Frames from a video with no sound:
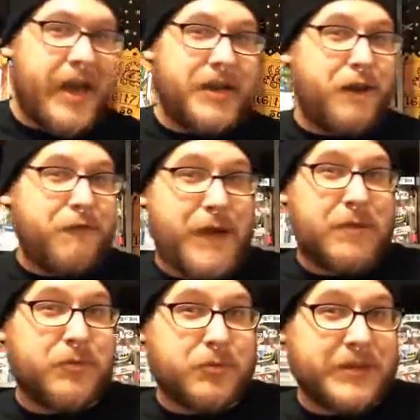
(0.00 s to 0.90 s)
And I
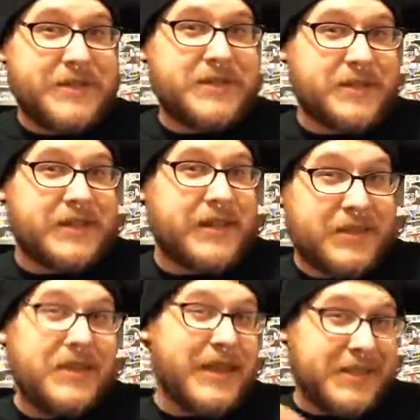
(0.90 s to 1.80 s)
found a reason.
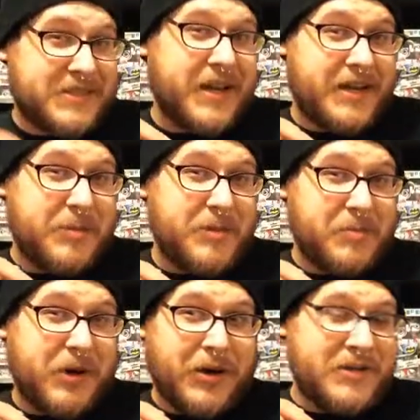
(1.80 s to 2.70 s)
The next item in
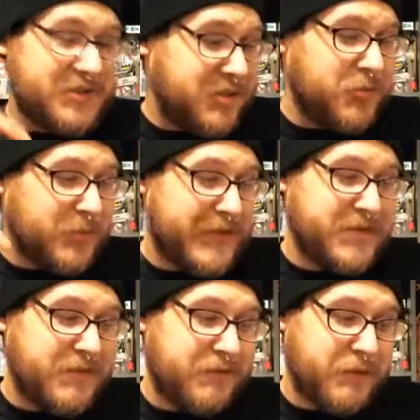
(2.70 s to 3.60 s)
the box, the
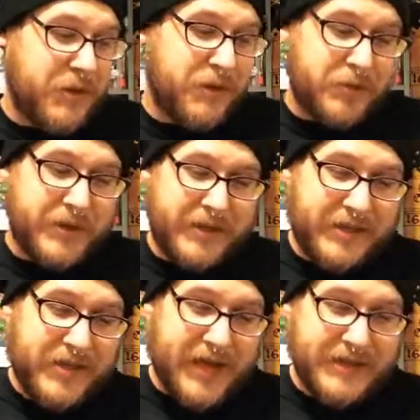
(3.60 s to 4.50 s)
reason for the
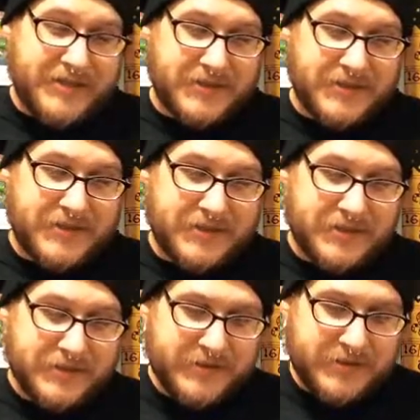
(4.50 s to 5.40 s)
3D glasses.